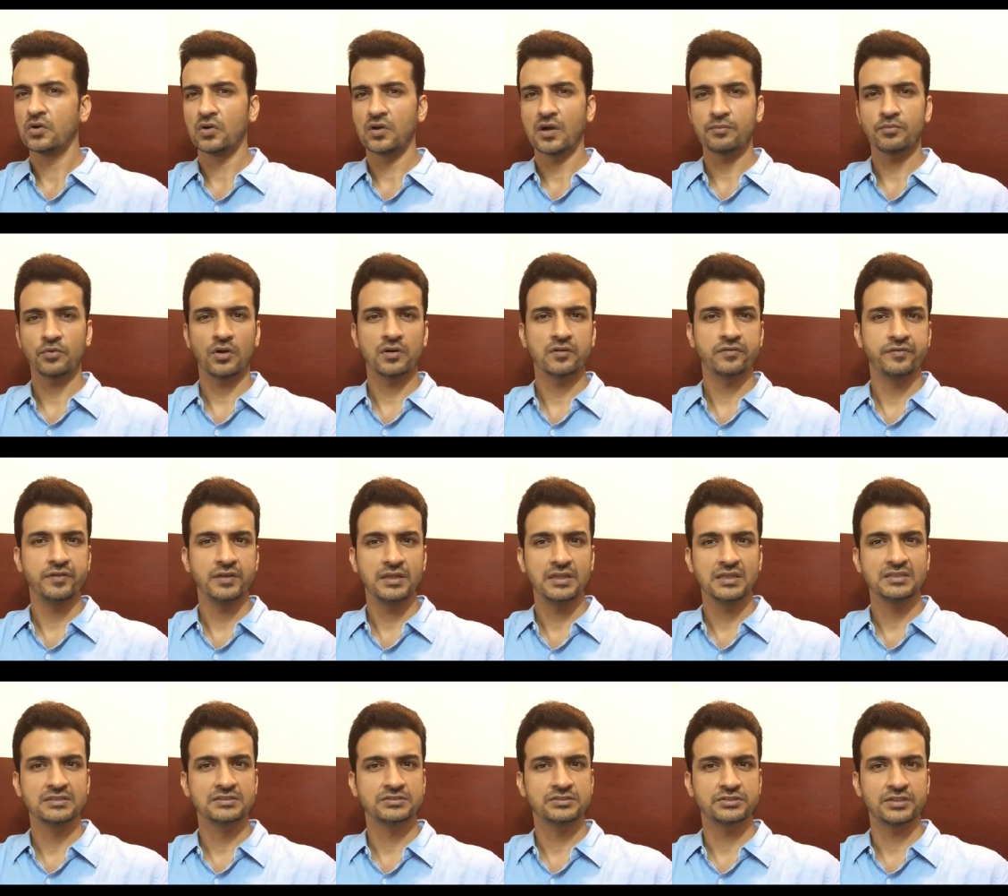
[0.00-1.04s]
oh, I'm not
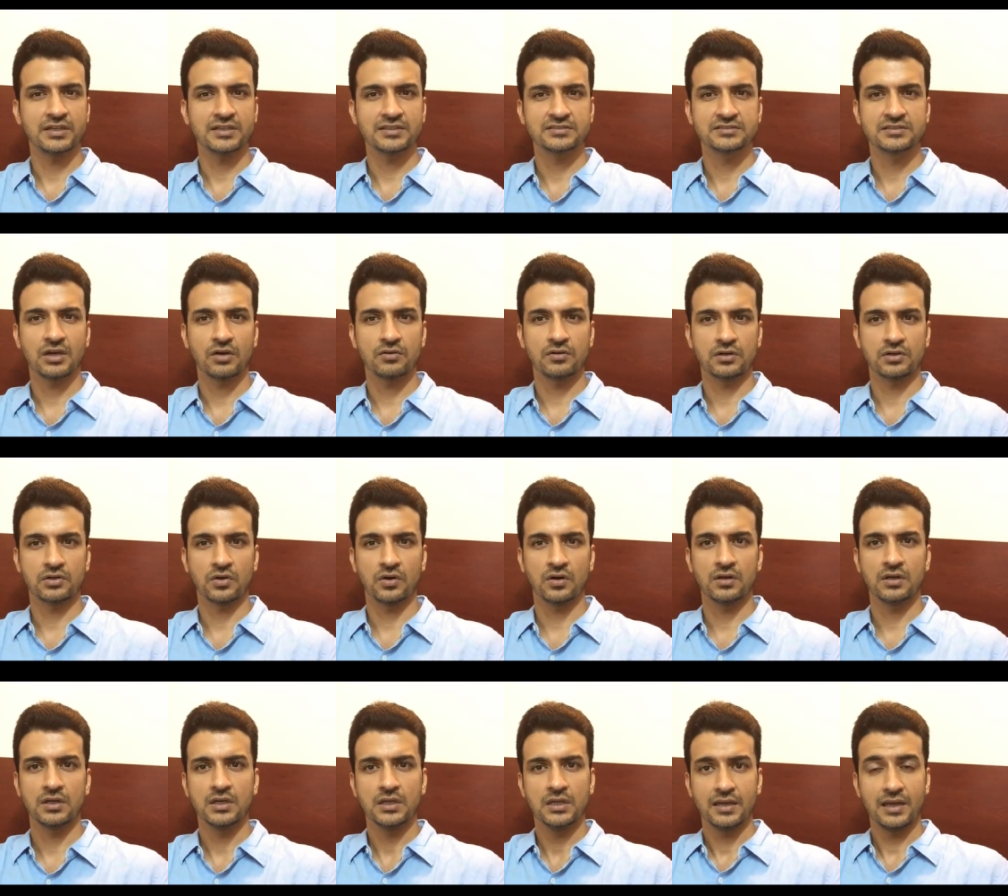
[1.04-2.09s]
feeling stressed out at
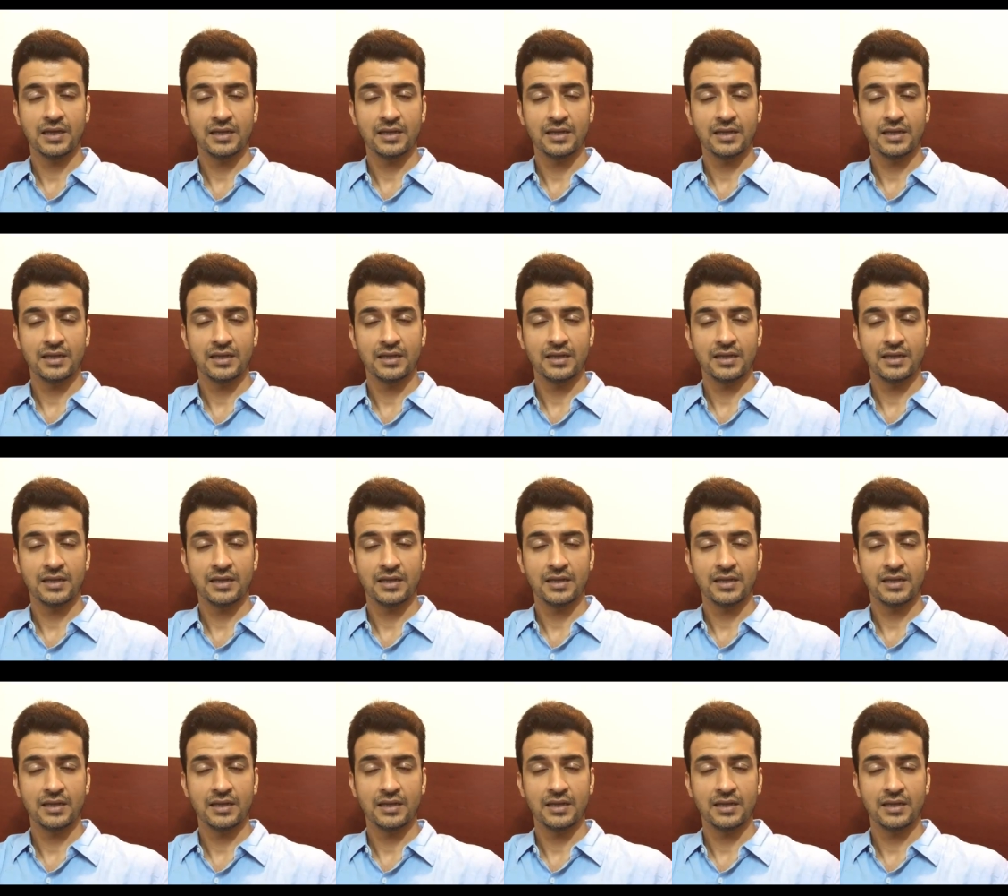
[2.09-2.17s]
all.